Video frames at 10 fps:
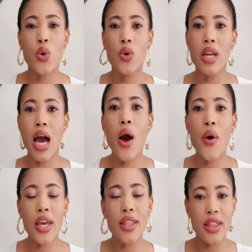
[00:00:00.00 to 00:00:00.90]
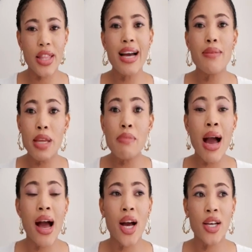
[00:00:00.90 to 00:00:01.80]
So now in that,
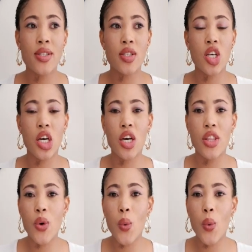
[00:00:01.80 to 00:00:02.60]
in my answer,